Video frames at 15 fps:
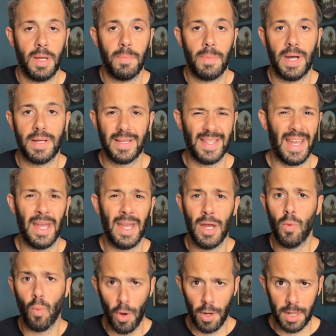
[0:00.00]
But as I say,
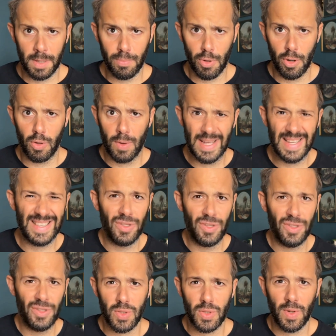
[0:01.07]
work in progress, not
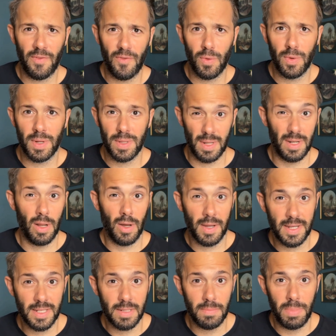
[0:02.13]
as straightforward as I'd like
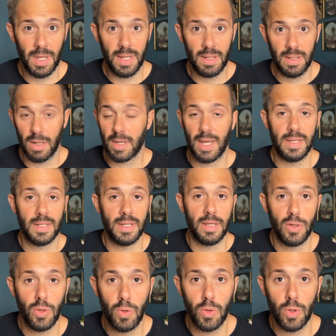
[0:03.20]
it to be, like it is in
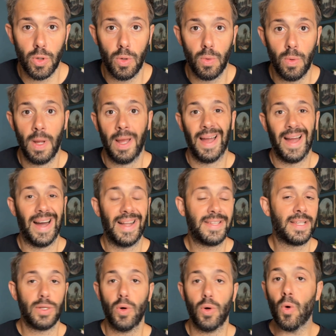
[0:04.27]
Google. And this
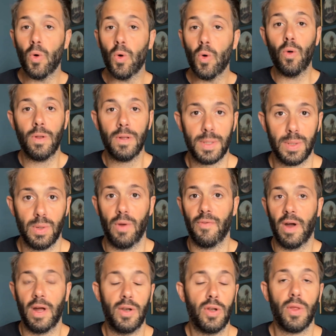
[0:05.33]
is all sort of
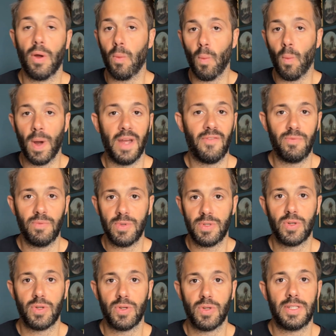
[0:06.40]
another way of
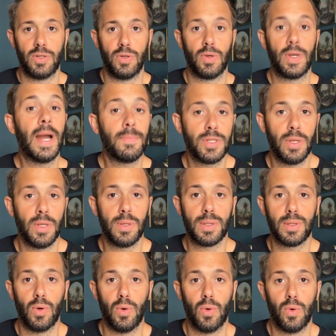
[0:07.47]
trying to capture those
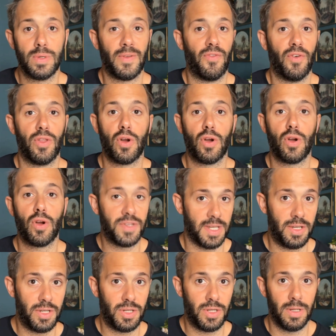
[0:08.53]
scores for the
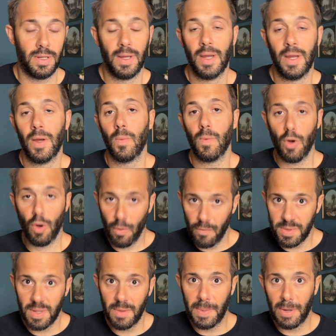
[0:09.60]
conversation. We are
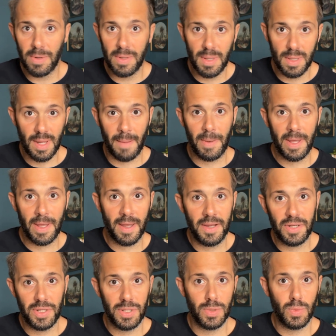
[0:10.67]
obviously building this
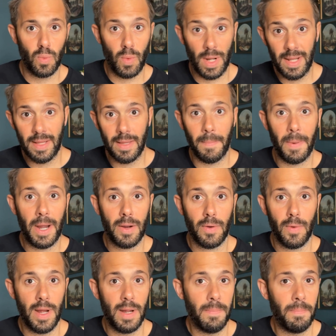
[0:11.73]
application as well in the
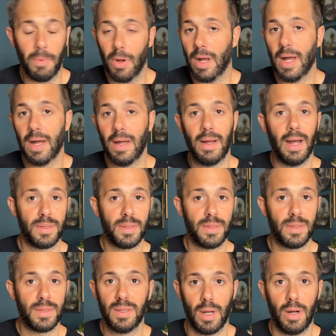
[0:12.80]
background, but as
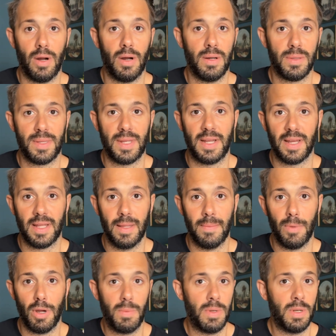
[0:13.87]
things are standing at the
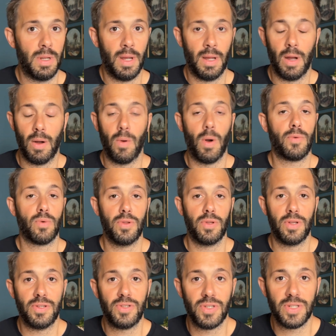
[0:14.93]
moment, I'd
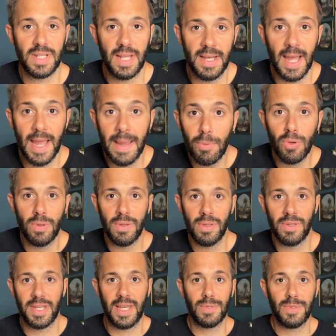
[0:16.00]
rather just enable
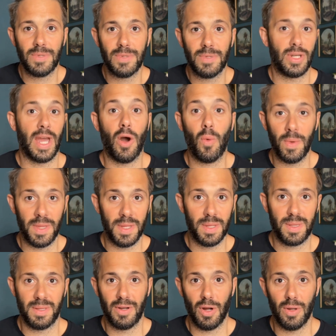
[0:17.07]
teams to get on with
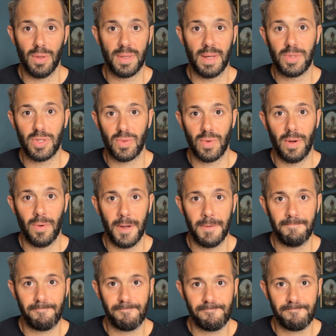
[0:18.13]
this concept straight away.
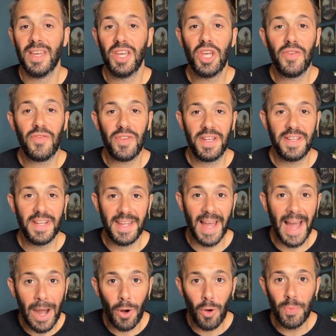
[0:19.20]
If you need any
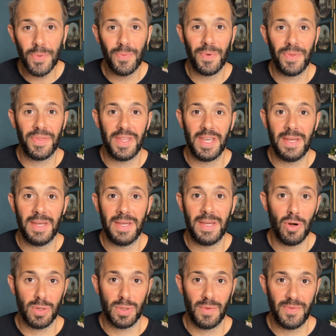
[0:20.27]
help with the
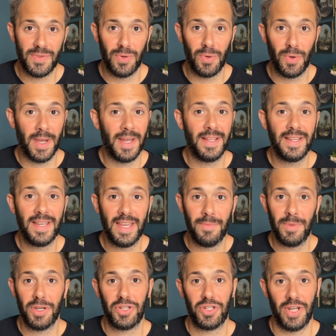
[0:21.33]
Microsoft Toolkit, give
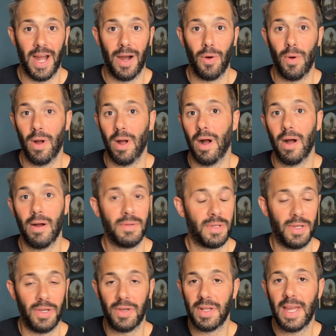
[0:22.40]
me a shout.
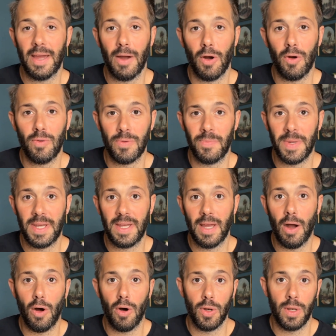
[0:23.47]
You can get hold of me
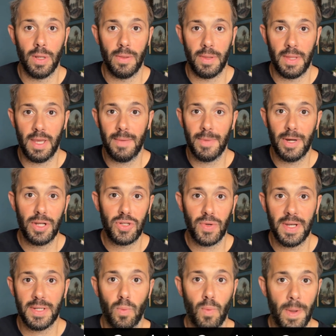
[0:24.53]
on the email
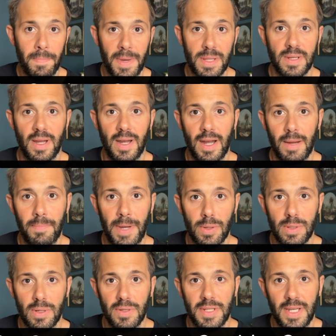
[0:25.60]
address,
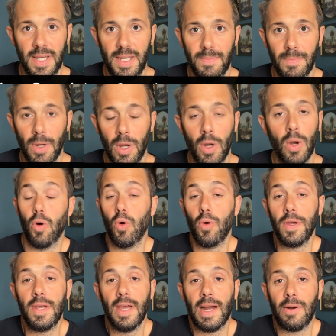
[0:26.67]
webmaster@petals.team, or
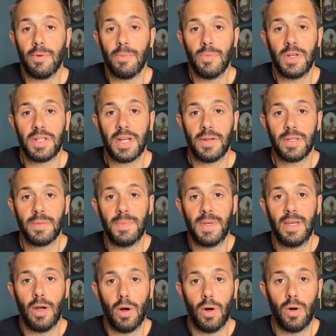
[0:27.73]
you can reach out to
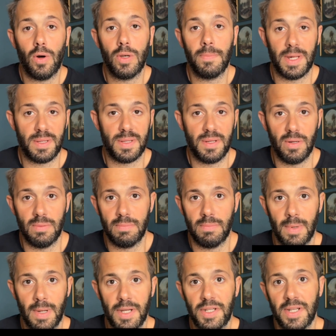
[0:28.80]
me on Mastodon,
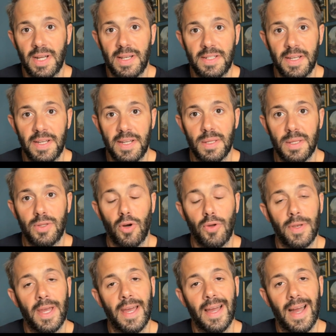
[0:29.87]

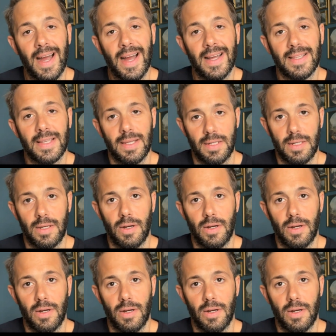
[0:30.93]
managingengineers.net@si.